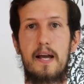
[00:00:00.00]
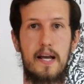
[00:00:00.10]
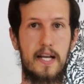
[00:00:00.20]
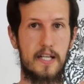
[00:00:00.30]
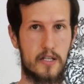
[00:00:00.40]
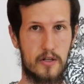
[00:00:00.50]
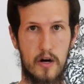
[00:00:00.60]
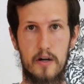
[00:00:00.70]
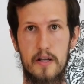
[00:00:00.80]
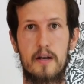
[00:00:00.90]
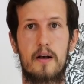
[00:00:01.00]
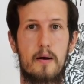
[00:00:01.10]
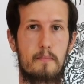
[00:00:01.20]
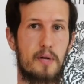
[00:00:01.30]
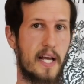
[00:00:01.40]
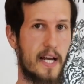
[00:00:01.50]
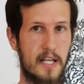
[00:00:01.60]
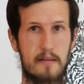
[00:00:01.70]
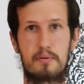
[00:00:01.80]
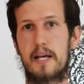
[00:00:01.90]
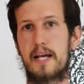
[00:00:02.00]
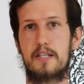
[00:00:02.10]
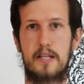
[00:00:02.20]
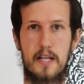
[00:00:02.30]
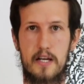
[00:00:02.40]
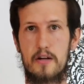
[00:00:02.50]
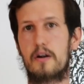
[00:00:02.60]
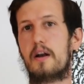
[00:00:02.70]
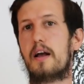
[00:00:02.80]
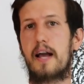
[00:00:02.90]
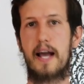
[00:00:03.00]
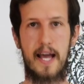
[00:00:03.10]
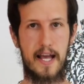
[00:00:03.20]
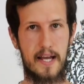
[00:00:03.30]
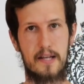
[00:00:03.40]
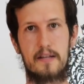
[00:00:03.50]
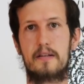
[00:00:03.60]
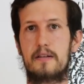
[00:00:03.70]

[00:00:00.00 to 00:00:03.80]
He started planting plants in here and